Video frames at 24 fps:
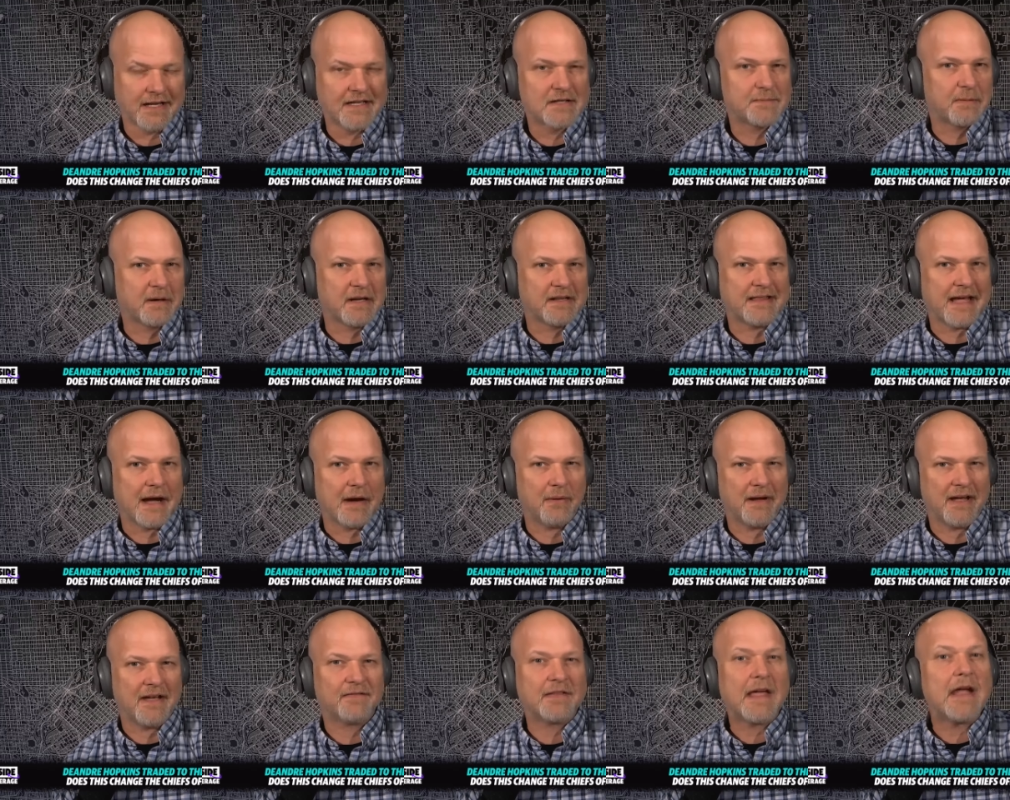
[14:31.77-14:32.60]
Let's put it
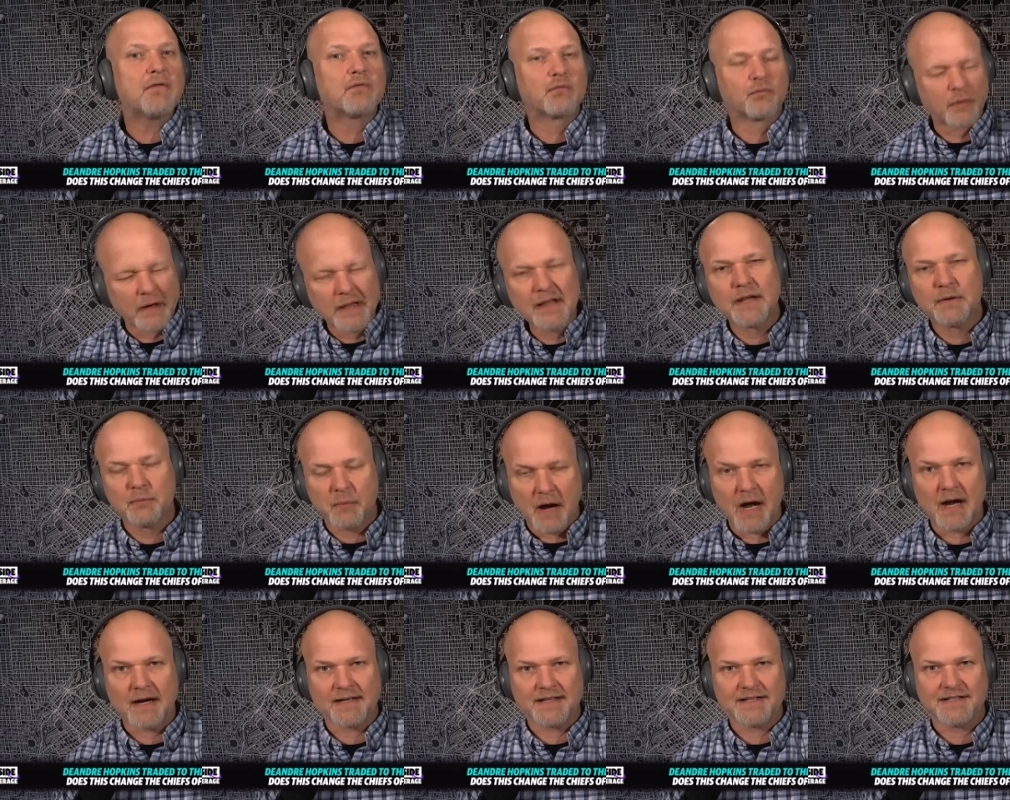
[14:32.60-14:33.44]
that way. If they really
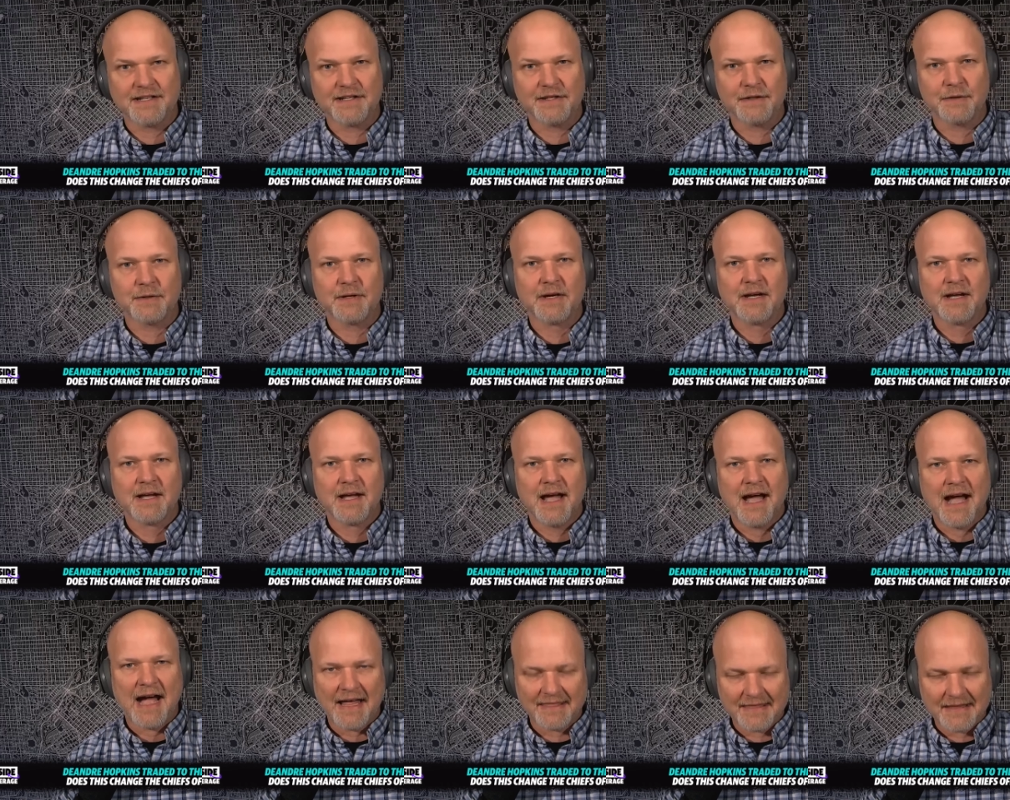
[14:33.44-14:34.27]
wanted to,
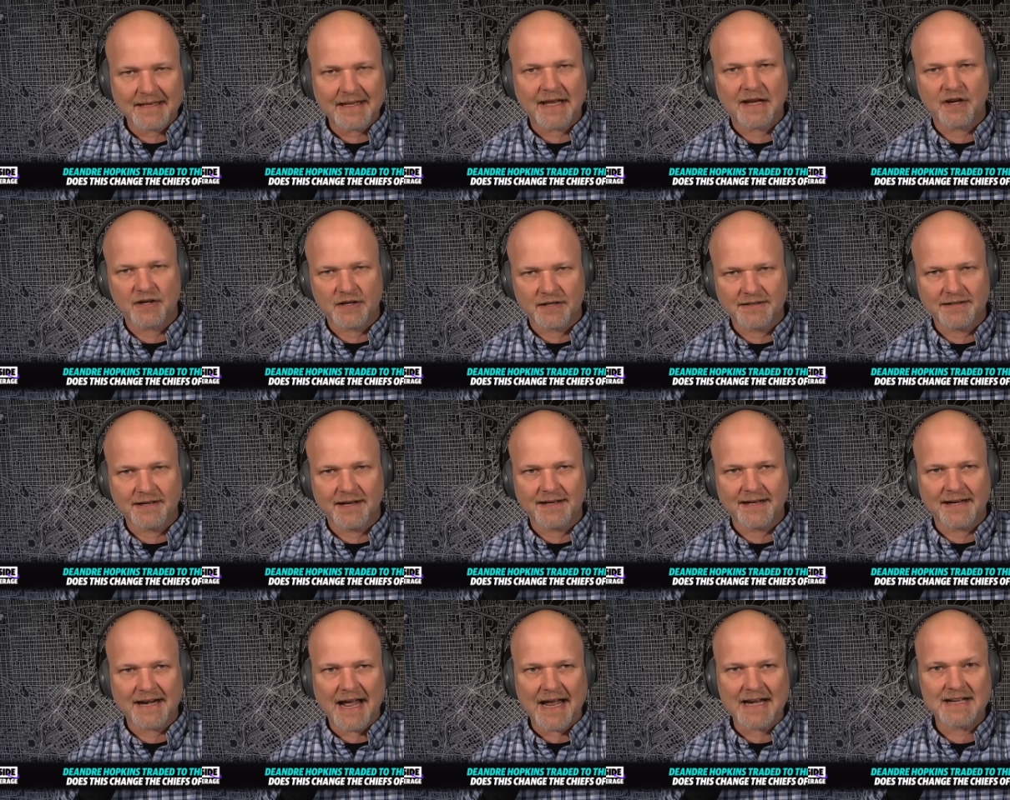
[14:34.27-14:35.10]
I think they could have
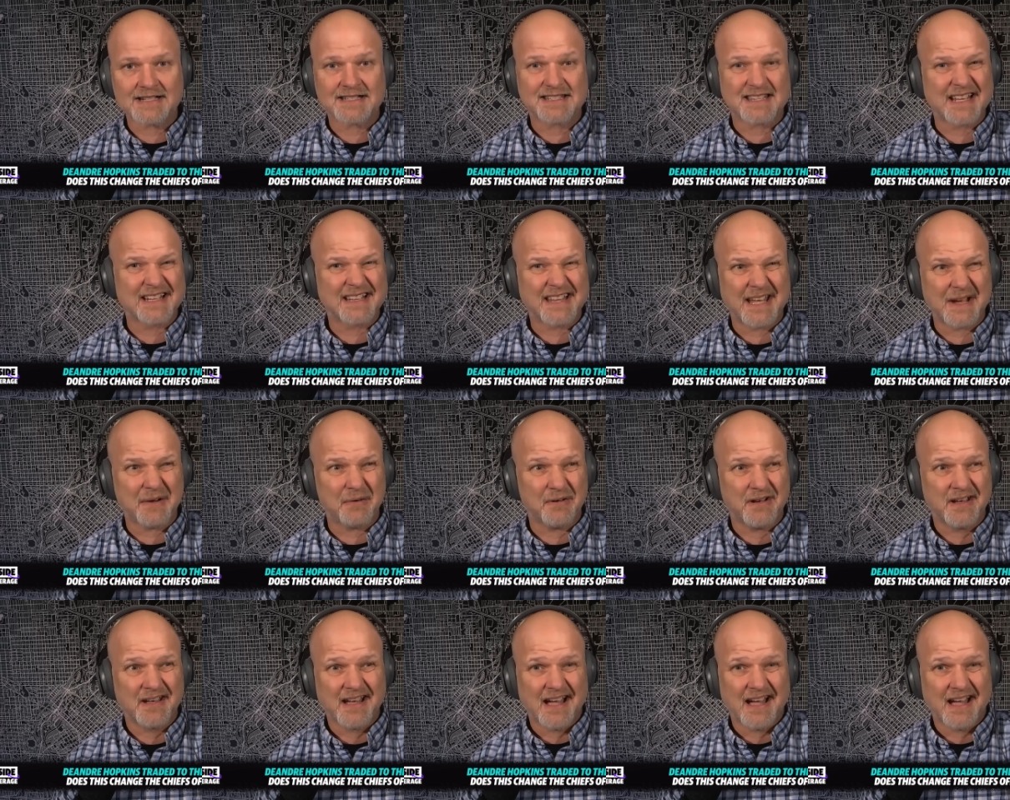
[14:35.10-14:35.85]
done it. I just think they,